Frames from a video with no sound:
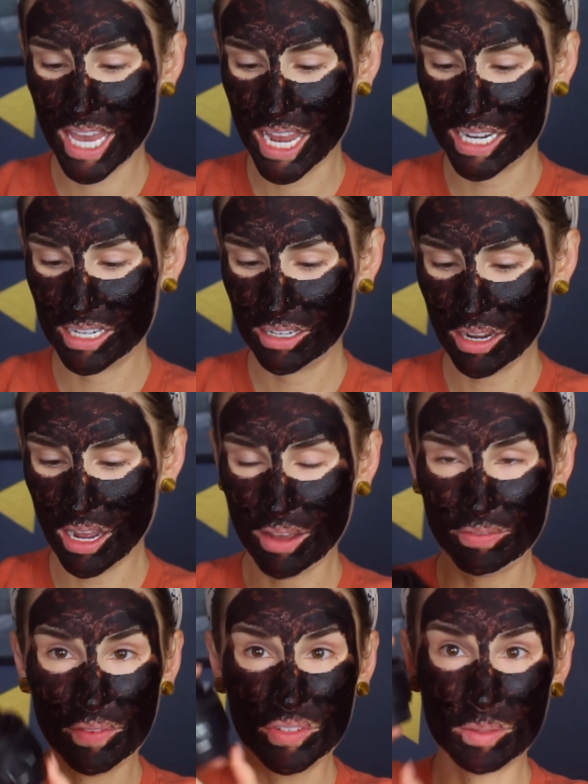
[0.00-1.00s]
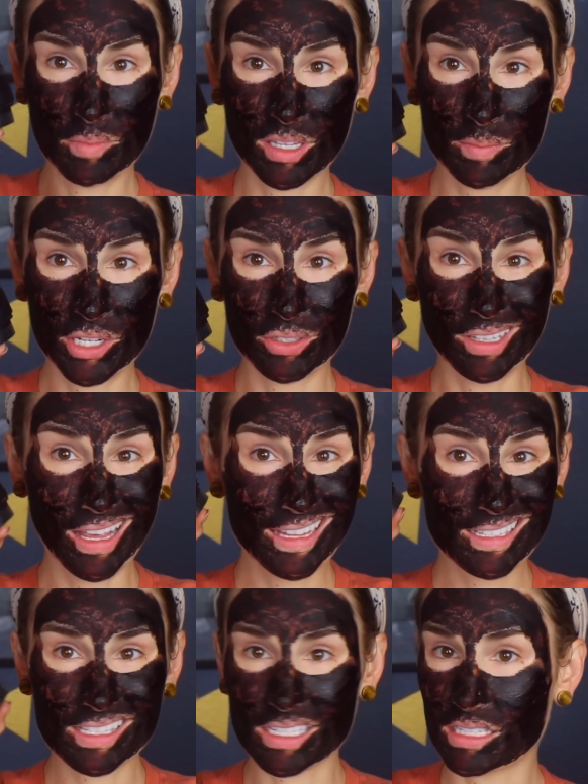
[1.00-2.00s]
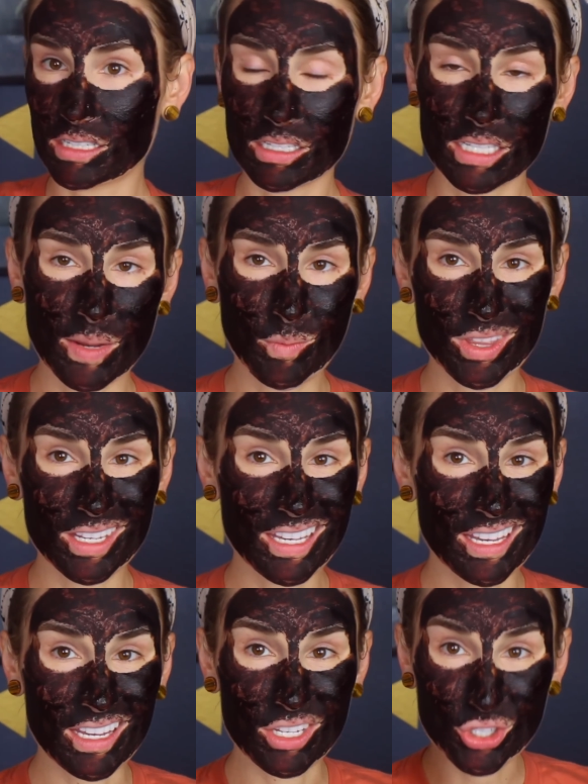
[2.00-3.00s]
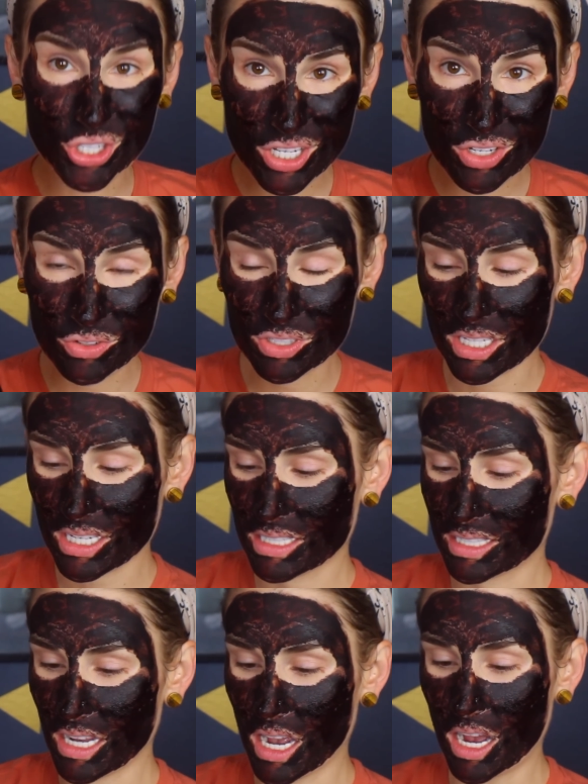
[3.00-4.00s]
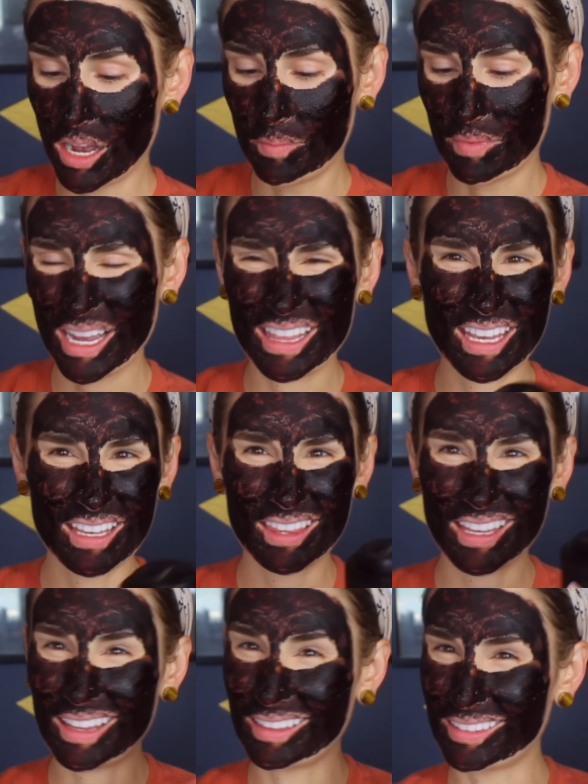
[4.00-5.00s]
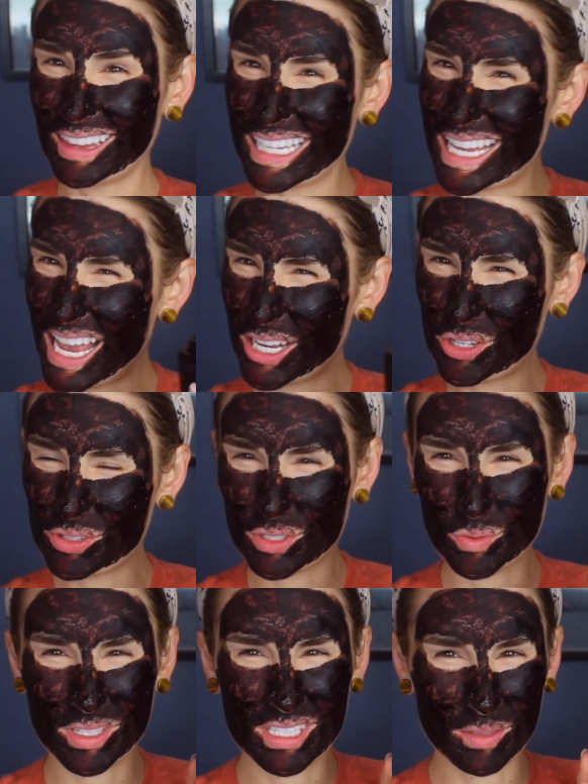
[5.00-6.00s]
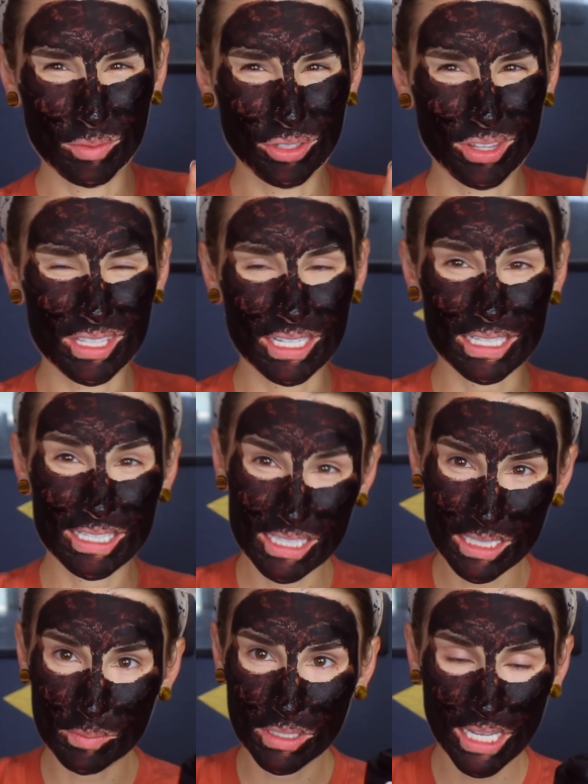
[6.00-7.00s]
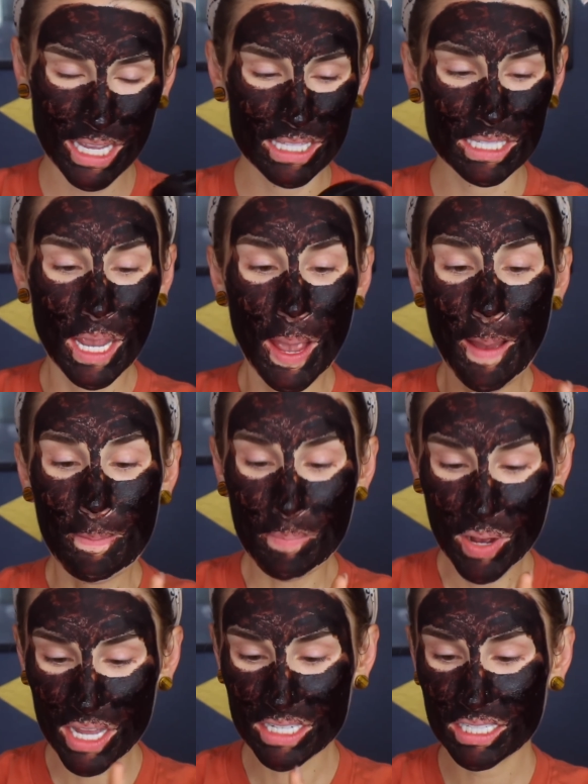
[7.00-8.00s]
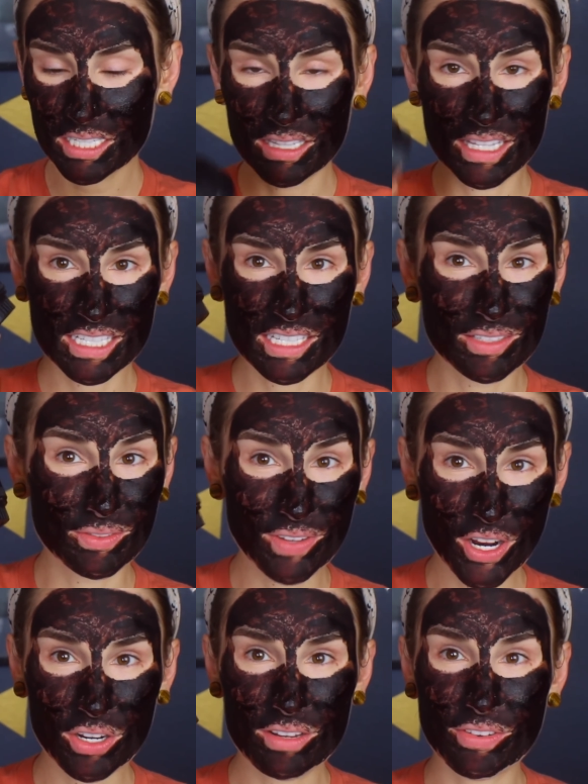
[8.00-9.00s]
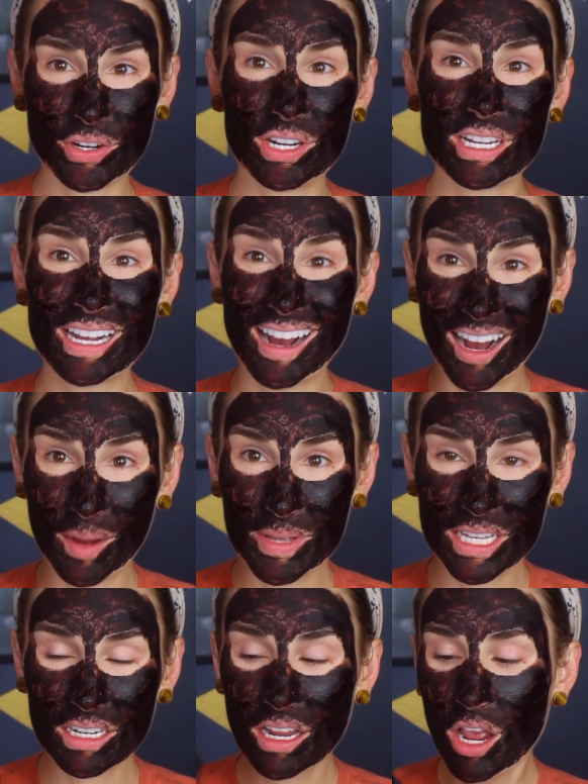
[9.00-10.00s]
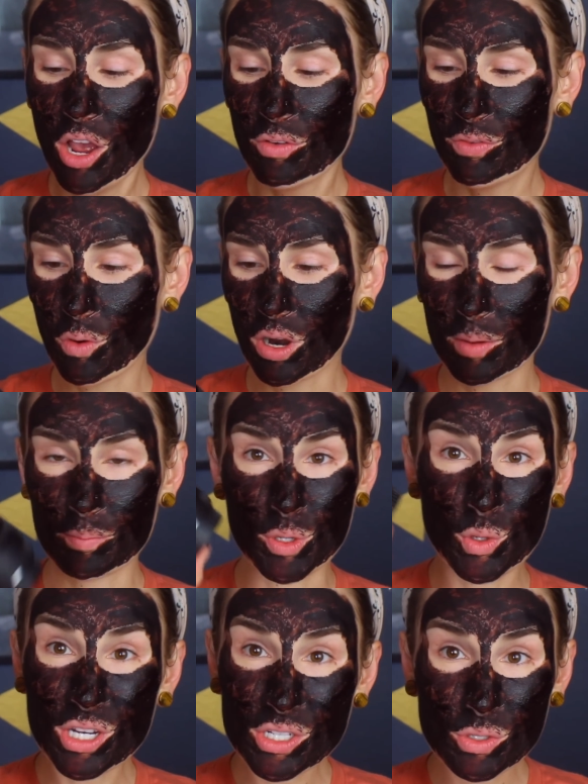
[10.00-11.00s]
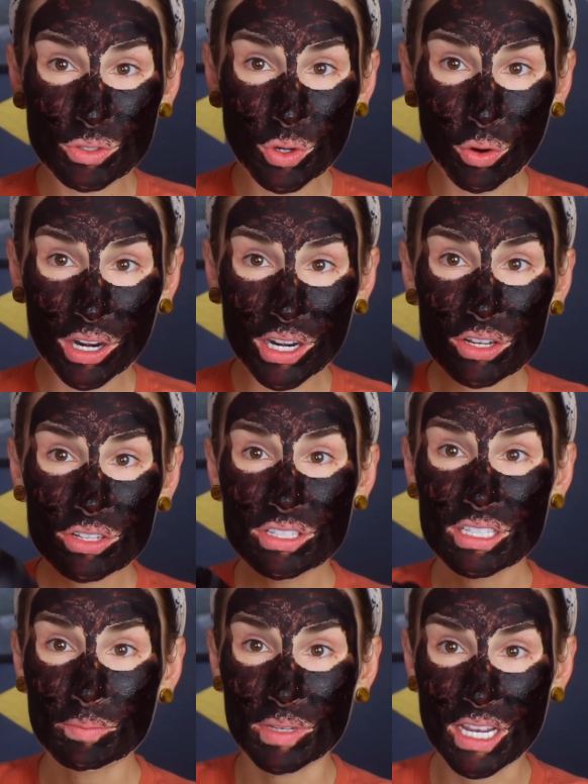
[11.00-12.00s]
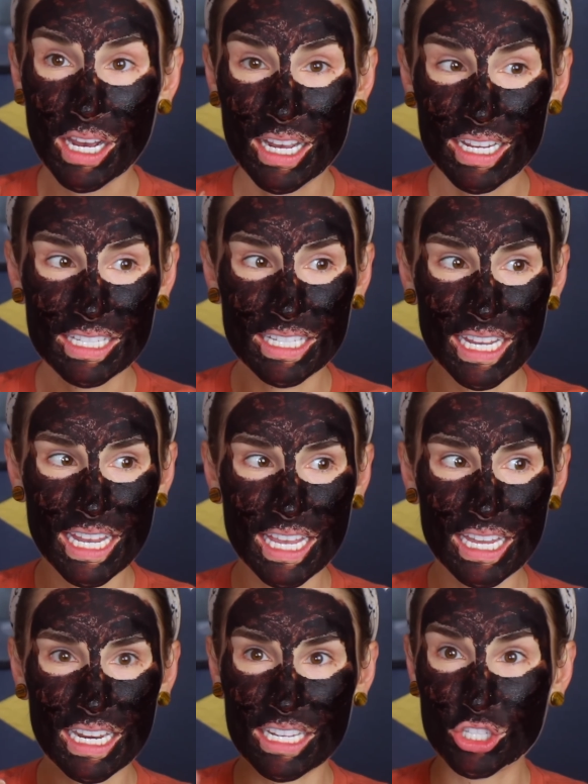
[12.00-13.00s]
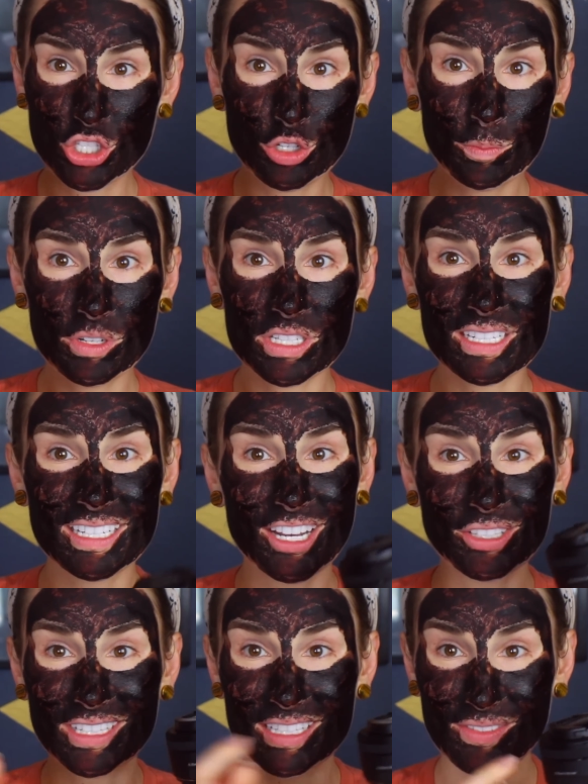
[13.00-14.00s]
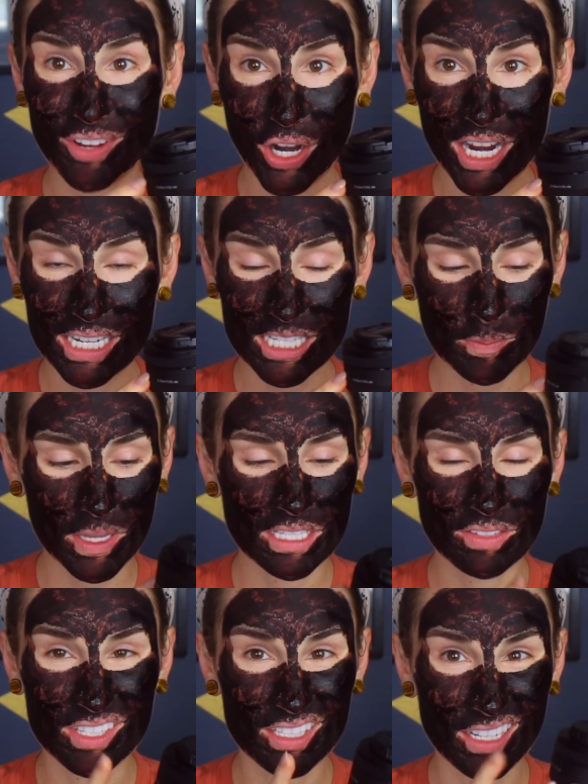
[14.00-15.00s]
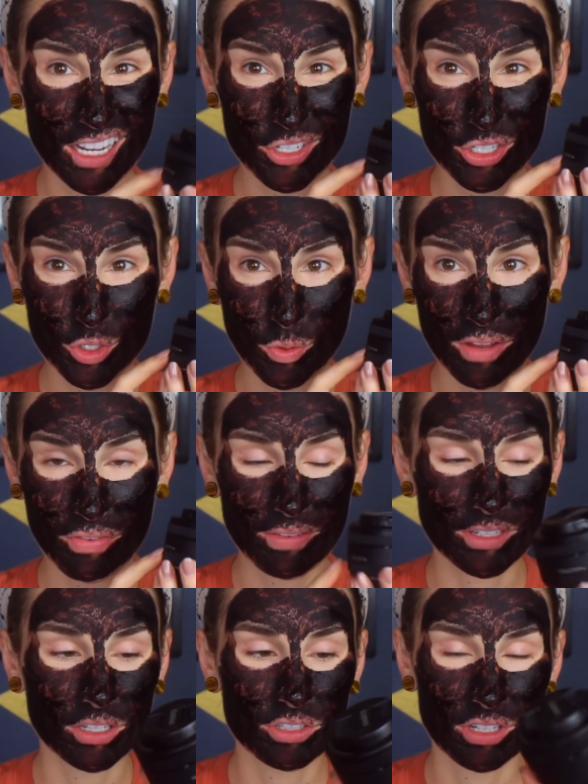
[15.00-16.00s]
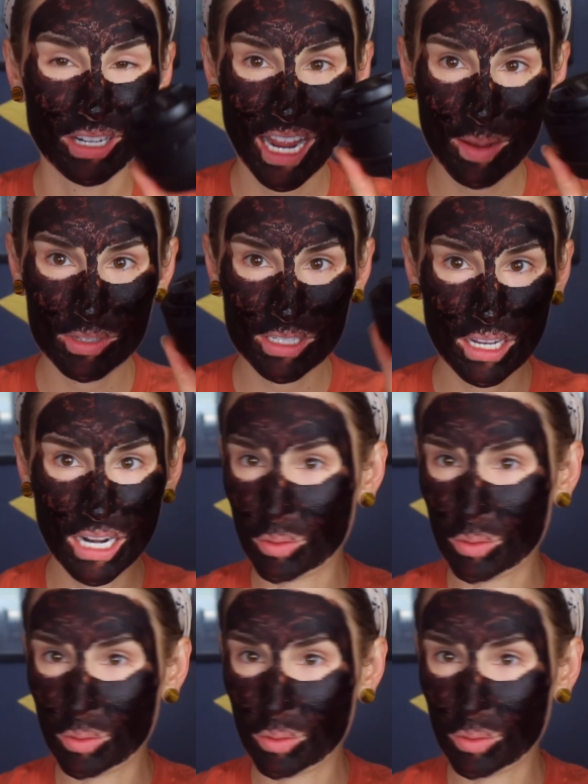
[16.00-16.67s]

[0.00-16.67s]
Canon 50mm lens. This is the same one that Kackie uses. I think that Leanne uses one similar that's like a Sigma lens, but this is very, very common for beauty tutorials because it is super detailed and it's very inexpensive. This is $125 on Amazon.